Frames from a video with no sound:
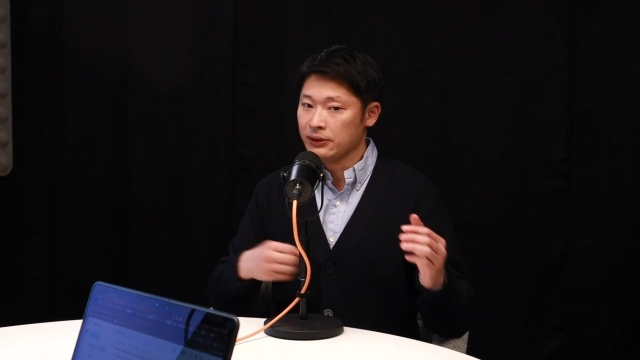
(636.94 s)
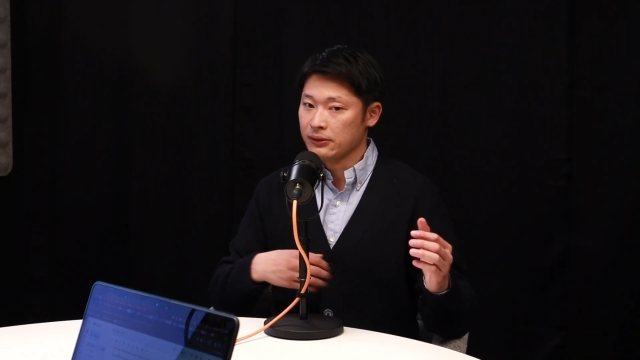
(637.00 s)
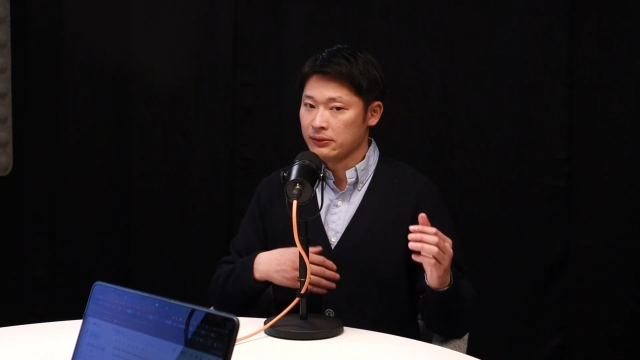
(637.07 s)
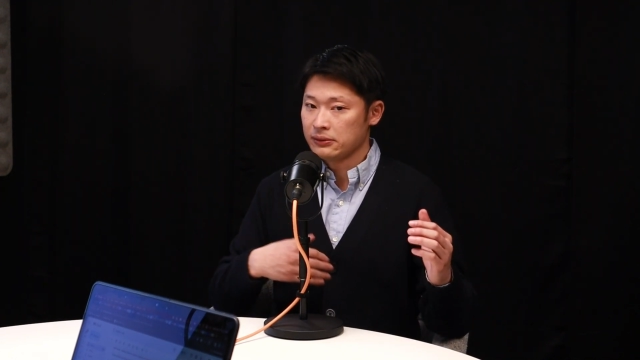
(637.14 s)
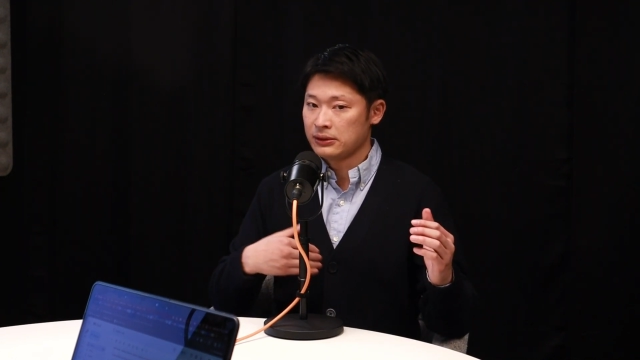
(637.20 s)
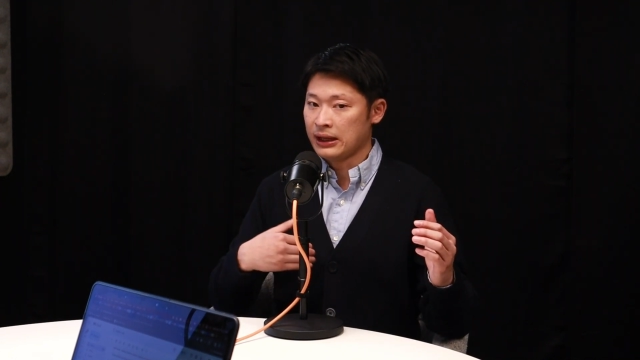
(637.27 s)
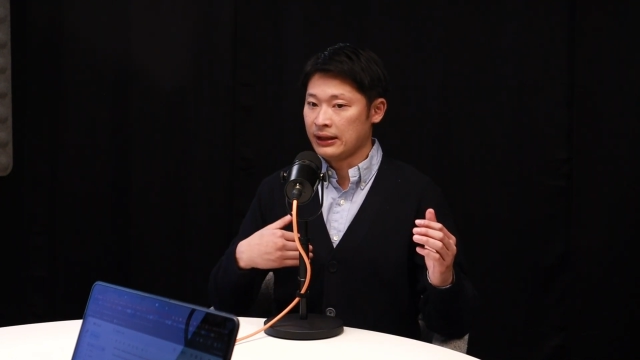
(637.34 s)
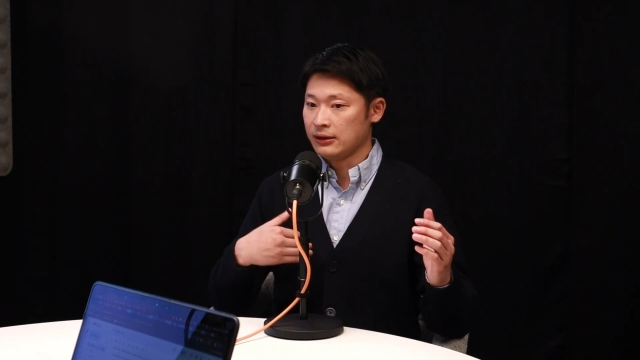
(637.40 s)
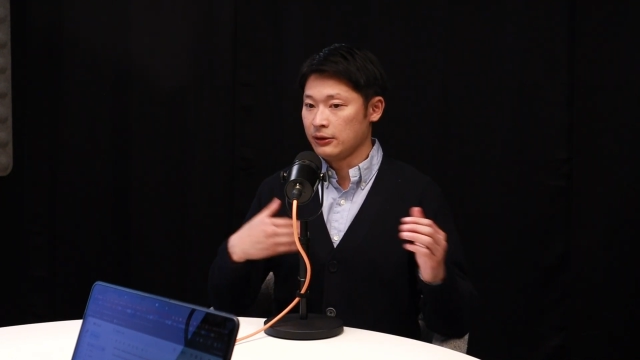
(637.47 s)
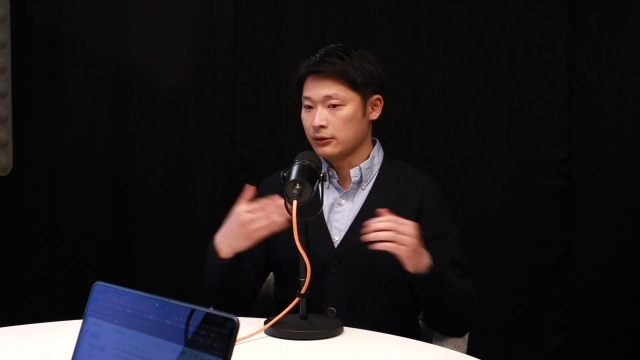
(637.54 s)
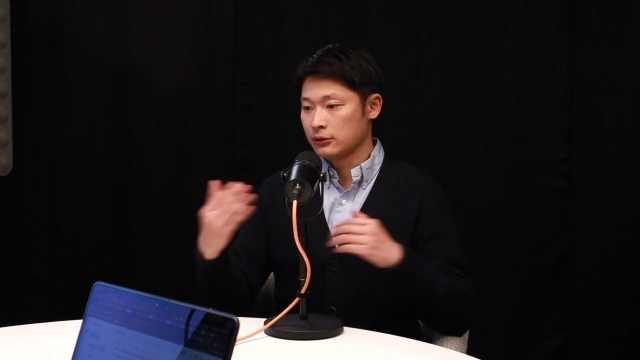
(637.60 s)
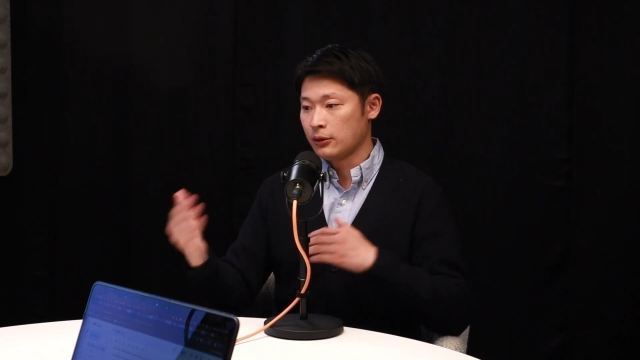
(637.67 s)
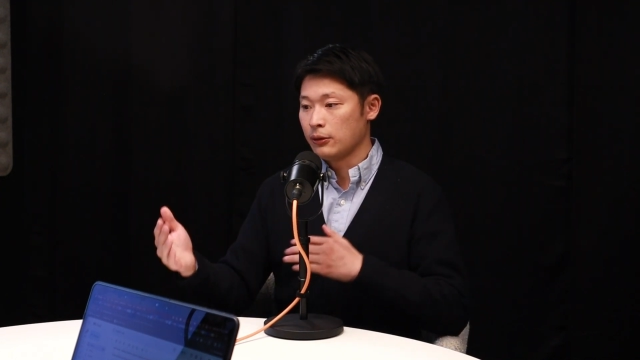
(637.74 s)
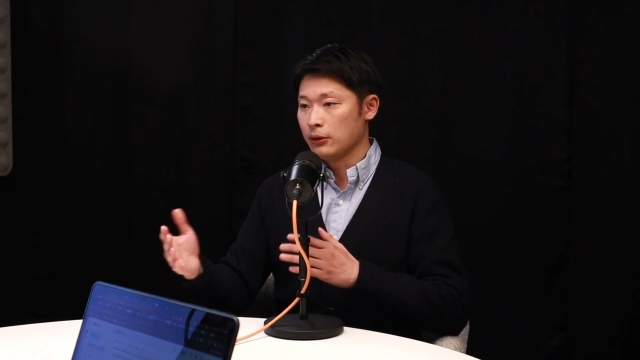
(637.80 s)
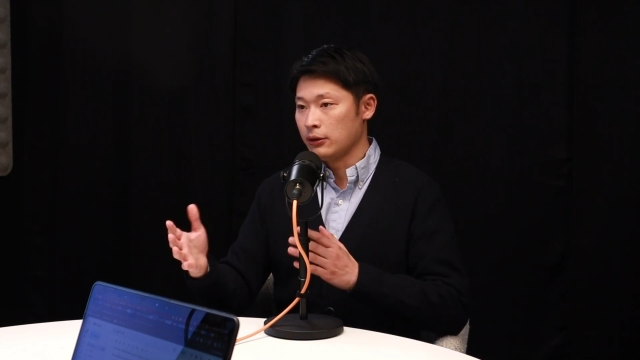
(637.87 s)
then your
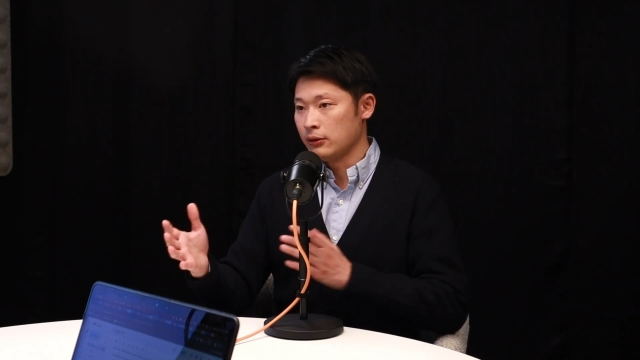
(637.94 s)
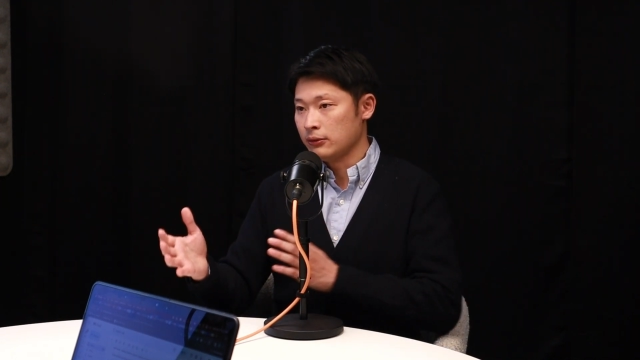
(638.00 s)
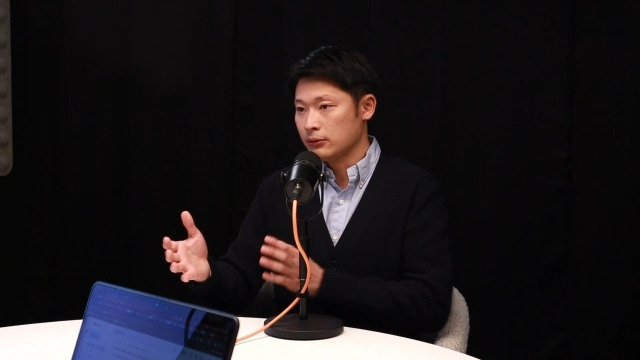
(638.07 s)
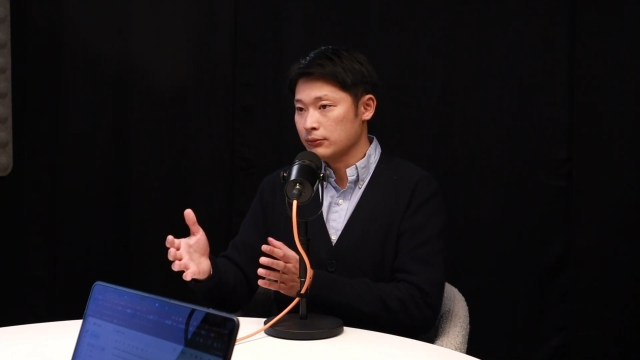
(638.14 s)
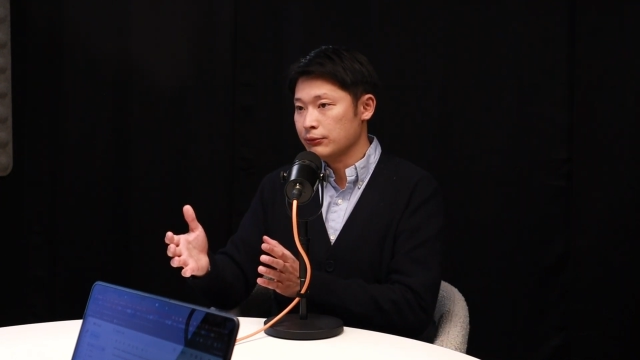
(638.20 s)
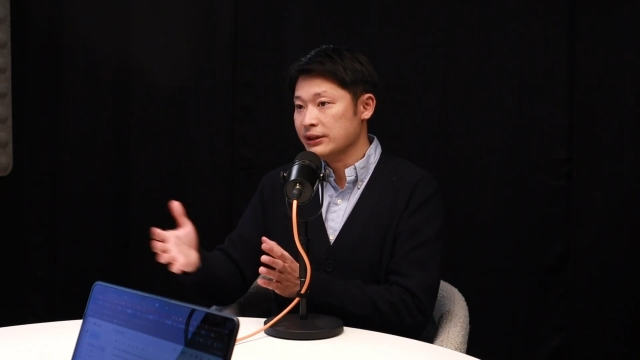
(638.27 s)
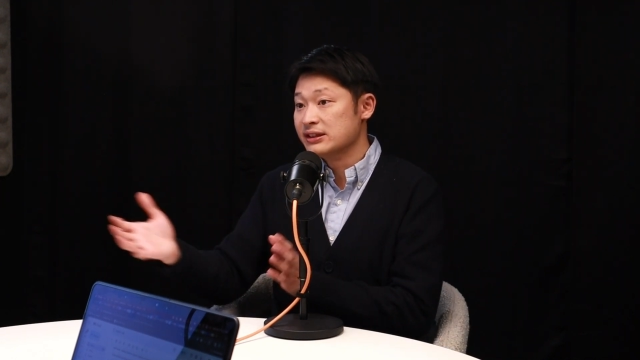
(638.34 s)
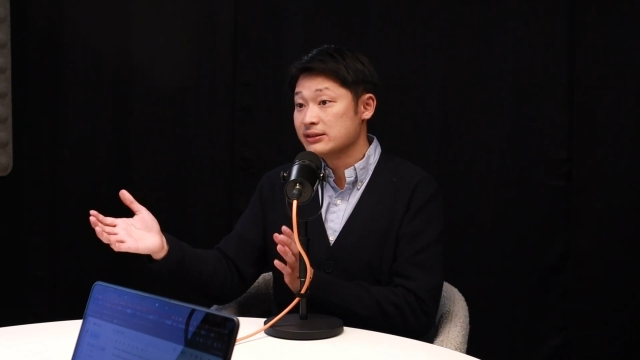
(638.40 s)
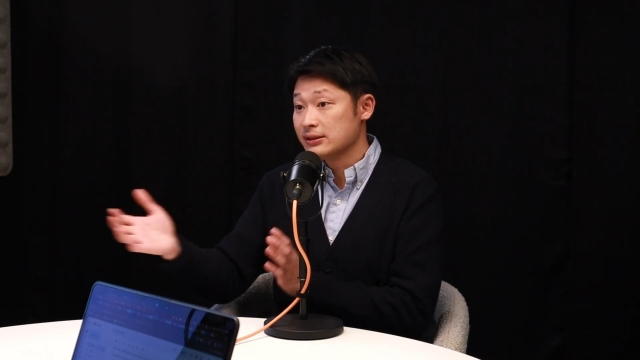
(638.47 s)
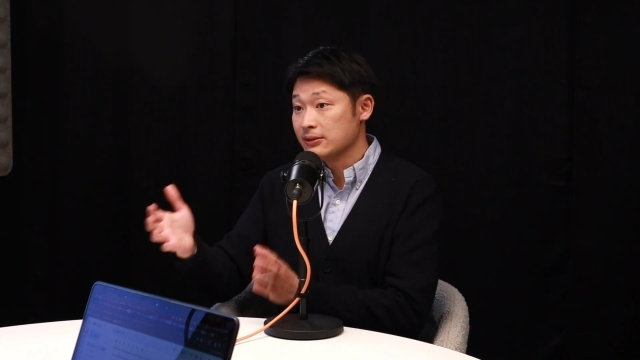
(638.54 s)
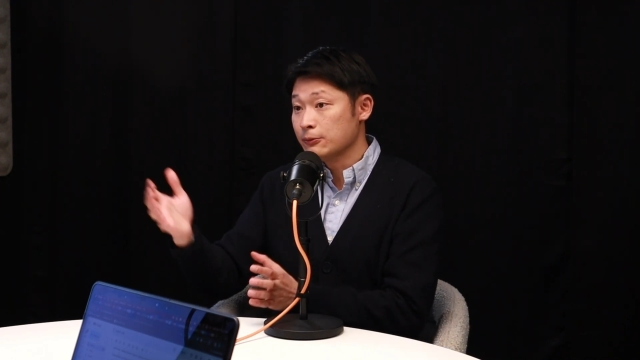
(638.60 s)
total risk